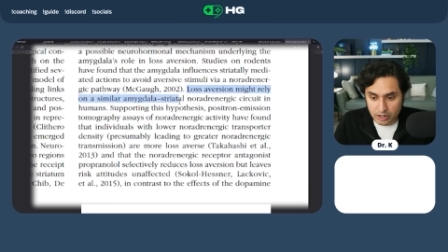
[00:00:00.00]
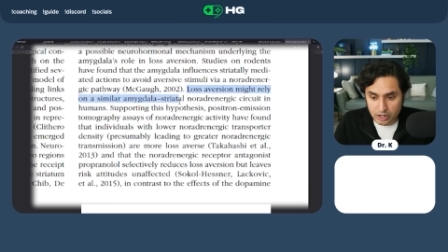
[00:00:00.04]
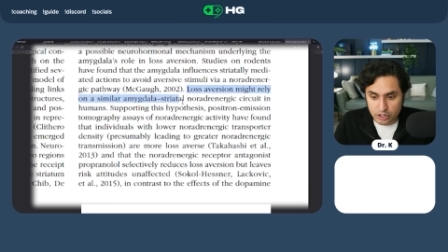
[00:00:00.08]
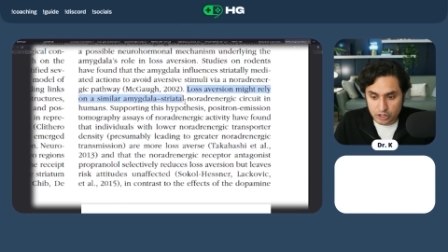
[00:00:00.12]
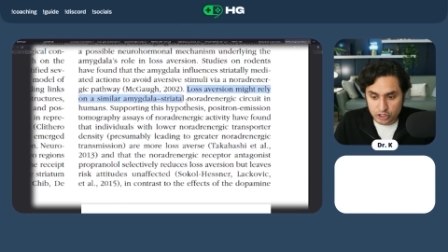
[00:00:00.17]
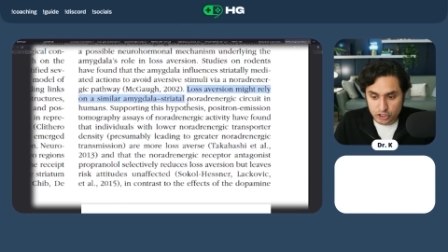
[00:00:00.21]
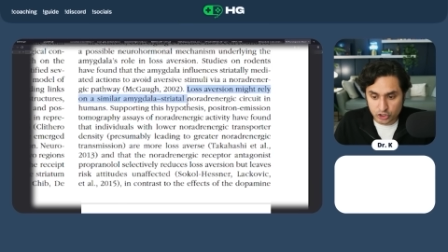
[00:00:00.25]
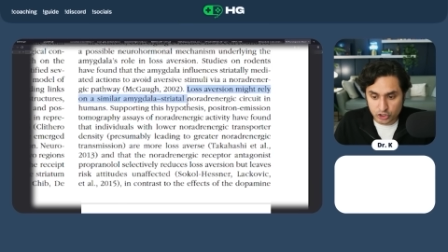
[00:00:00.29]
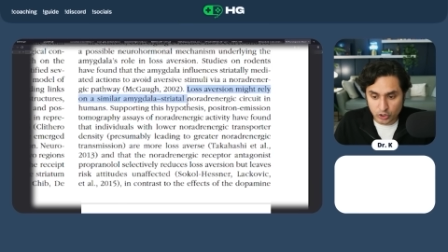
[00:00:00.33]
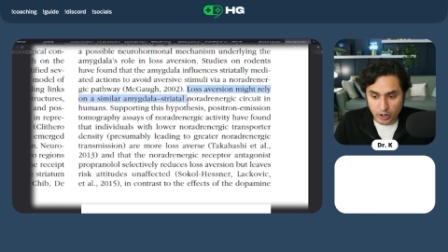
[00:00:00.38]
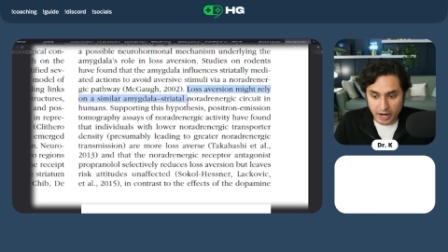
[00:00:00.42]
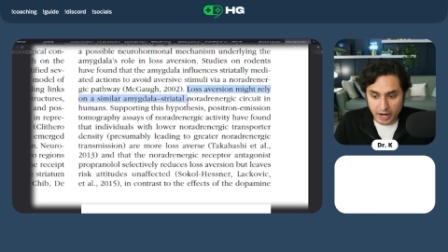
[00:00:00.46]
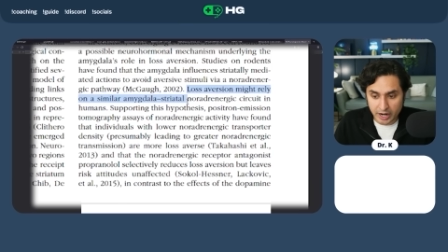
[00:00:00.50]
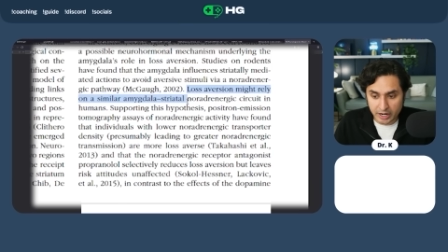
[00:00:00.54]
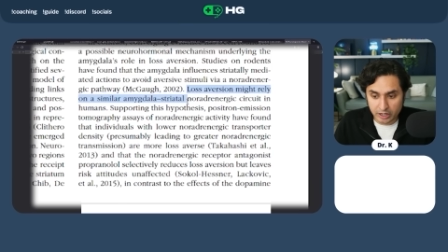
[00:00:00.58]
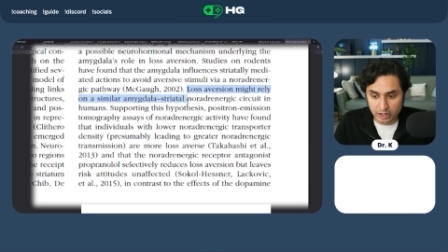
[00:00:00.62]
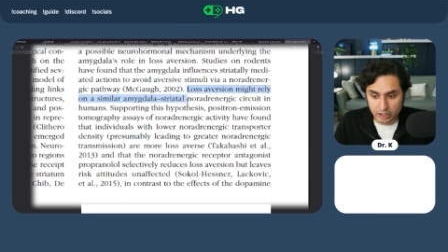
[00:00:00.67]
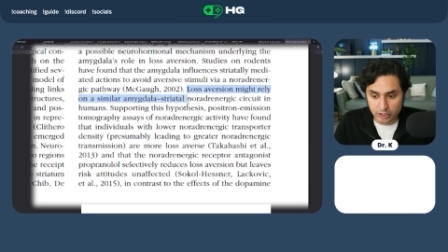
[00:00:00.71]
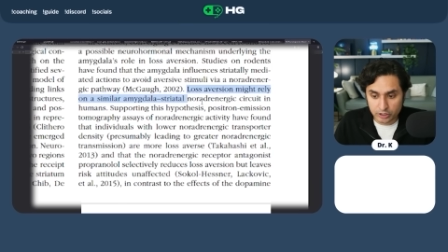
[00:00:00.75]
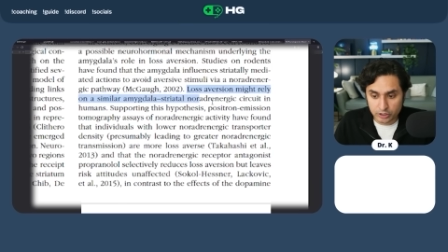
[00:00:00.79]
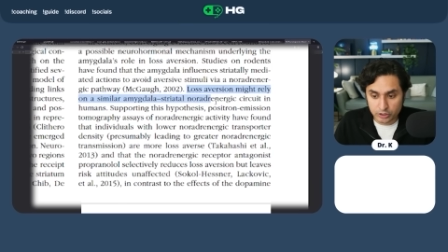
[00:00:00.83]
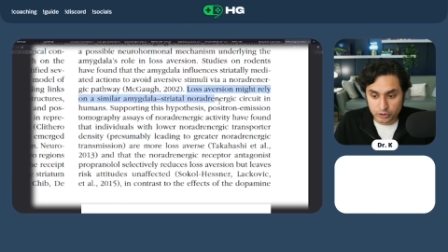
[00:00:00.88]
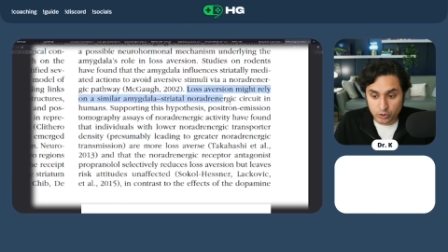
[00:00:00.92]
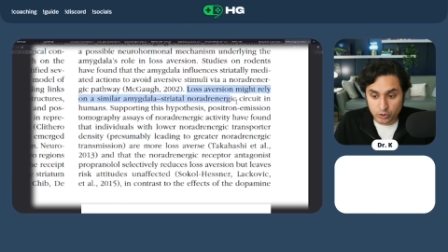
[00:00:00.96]

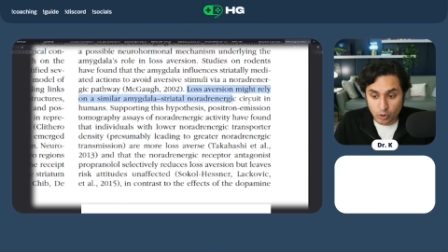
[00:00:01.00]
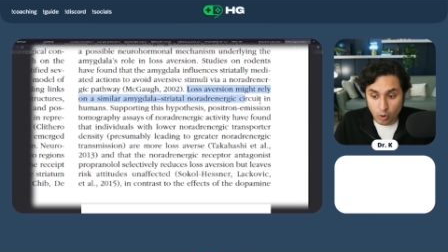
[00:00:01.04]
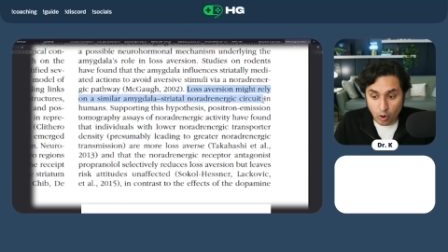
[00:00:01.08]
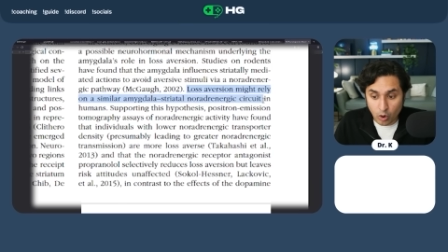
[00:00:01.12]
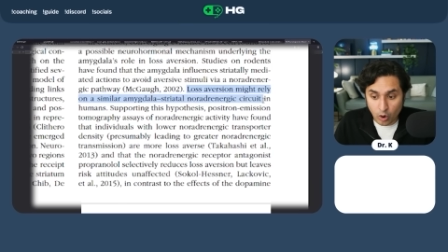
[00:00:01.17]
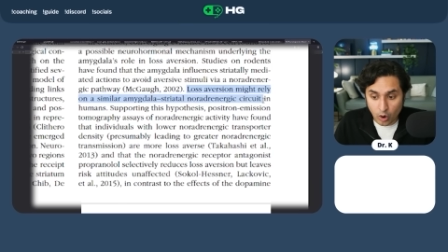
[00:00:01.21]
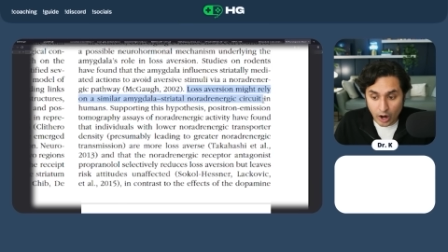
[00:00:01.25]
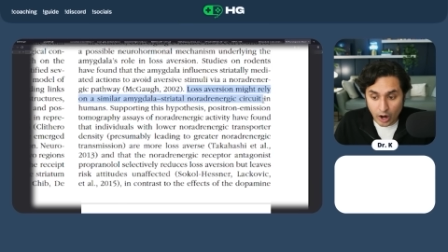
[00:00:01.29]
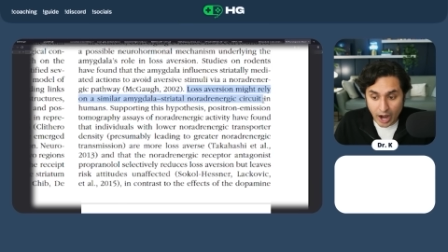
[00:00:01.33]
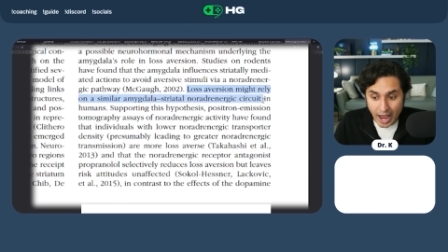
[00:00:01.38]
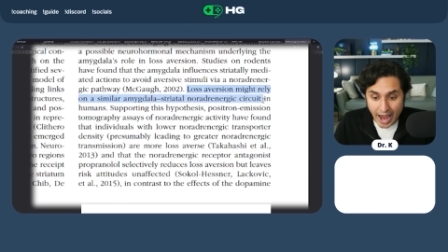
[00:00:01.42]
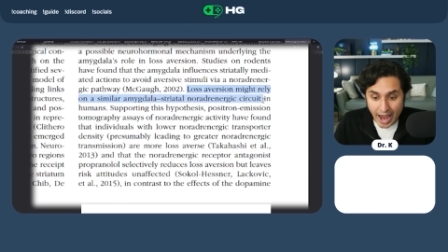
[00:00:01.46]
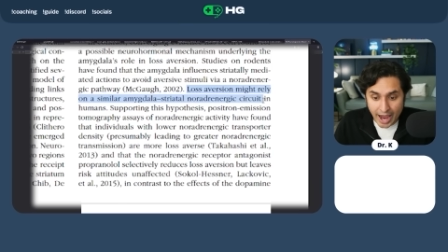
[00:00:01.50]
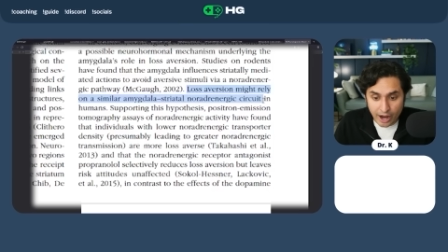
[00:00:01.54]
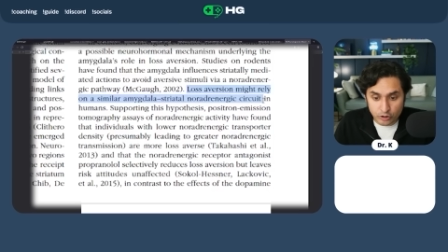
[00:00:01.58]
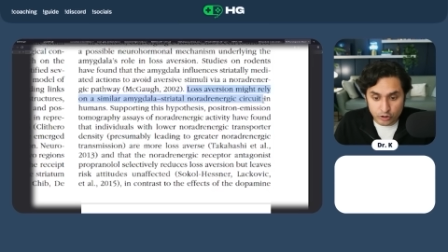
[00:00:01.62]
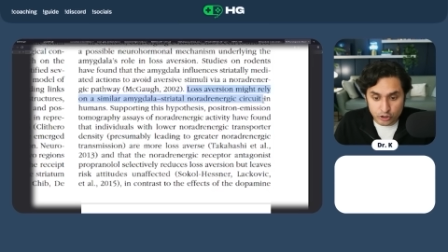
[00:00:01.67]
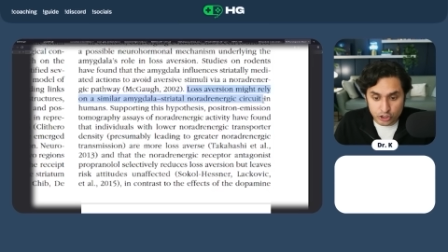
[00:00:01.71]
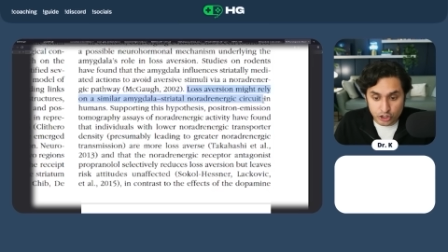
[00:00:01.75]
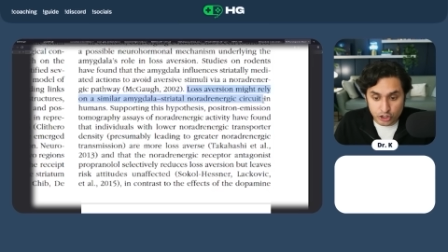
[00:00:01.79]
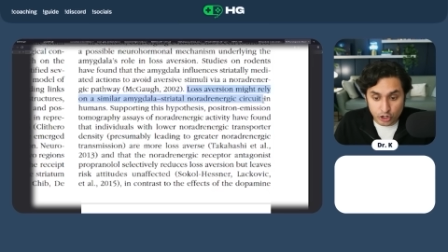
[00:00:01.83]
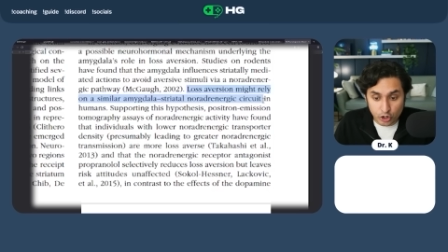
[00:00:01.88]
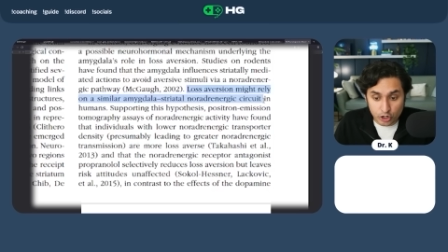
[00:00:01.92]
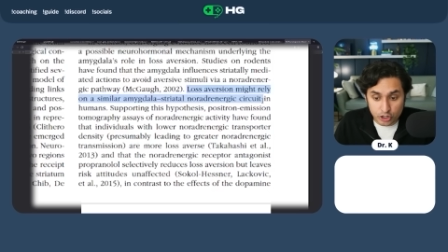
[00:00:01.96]
striatal
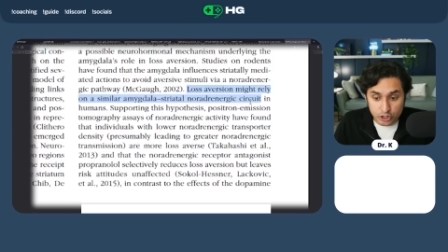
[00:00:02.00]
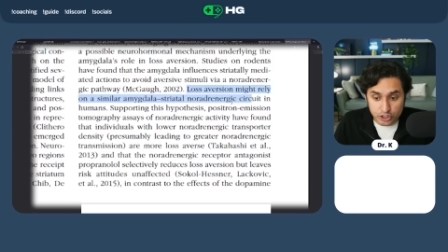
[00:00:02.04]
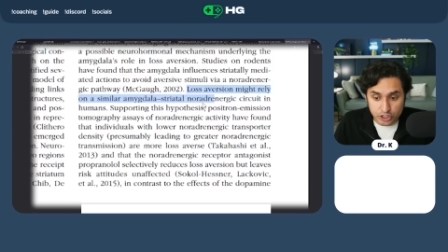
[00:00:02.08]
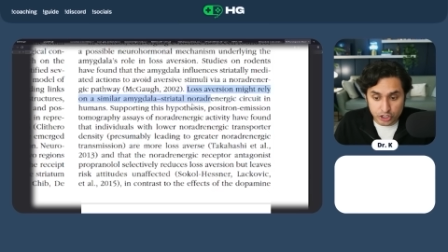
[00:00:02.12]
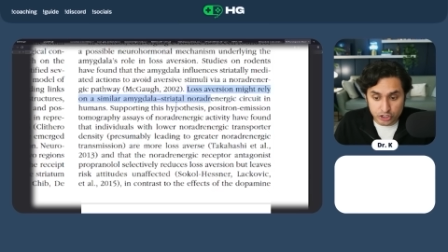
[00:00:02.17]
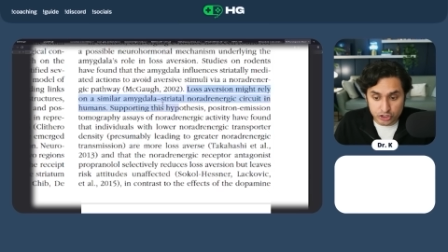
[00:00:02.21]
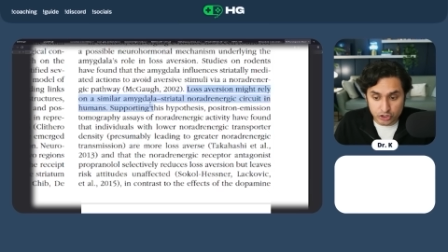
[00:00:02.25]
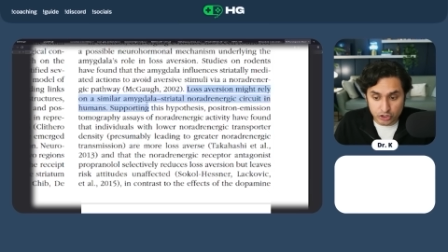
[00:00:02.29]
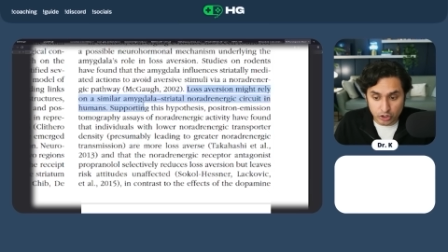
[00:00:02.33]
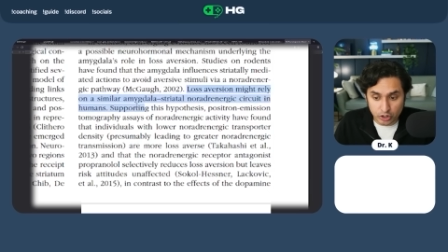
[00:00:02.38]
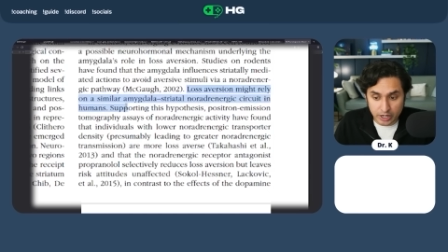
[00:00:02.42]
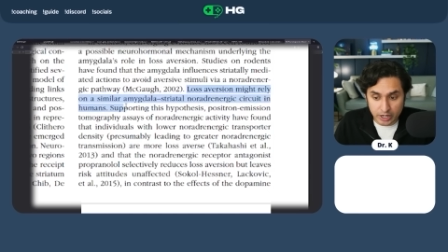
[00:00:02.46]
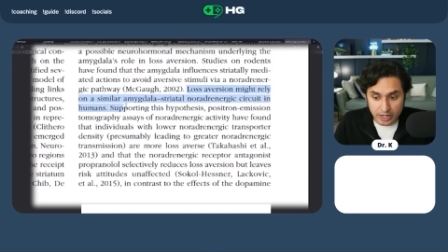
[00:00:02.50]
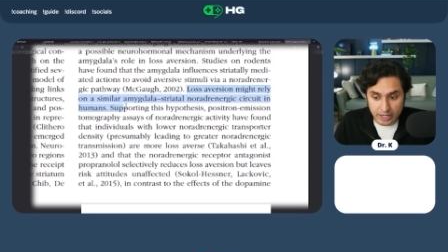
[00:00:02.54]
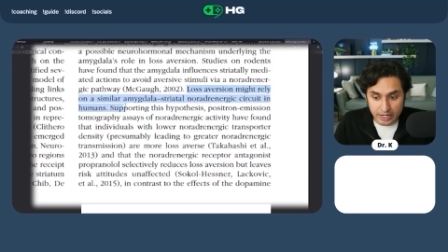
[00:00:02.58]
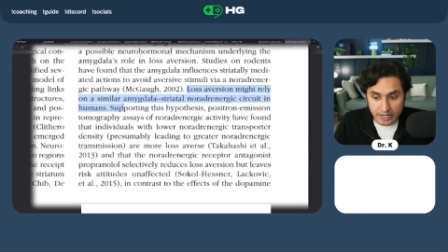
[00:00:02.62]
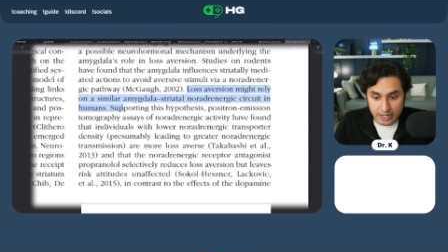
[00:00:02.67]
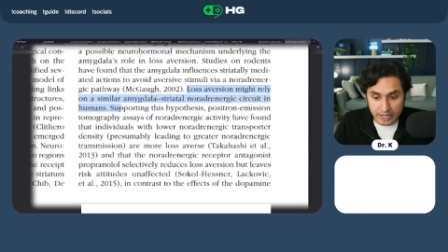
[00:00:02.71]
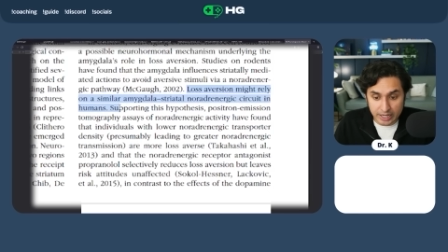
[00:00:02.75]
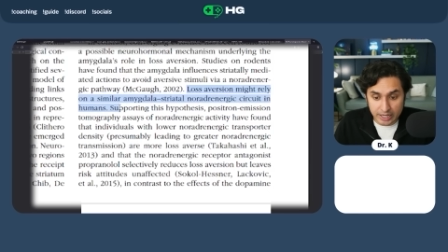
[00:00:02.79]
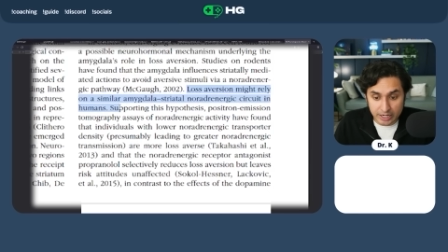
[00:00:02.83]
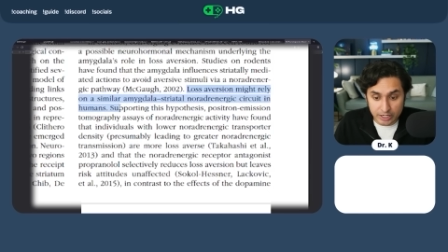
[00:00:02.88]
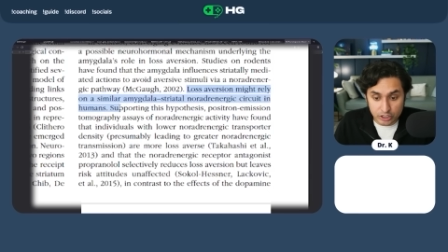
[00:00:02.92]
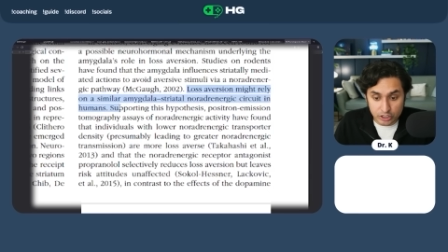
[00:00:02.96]
noradrenergic circuit
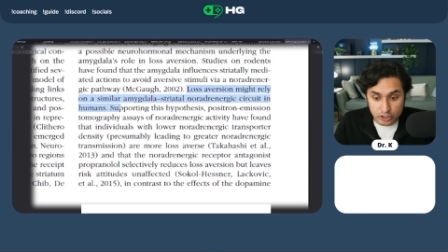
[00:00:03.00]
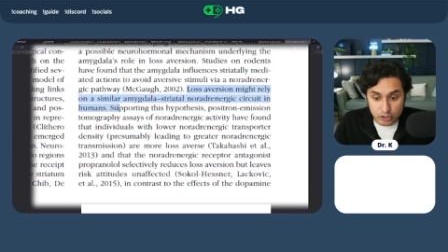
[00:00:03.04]
in,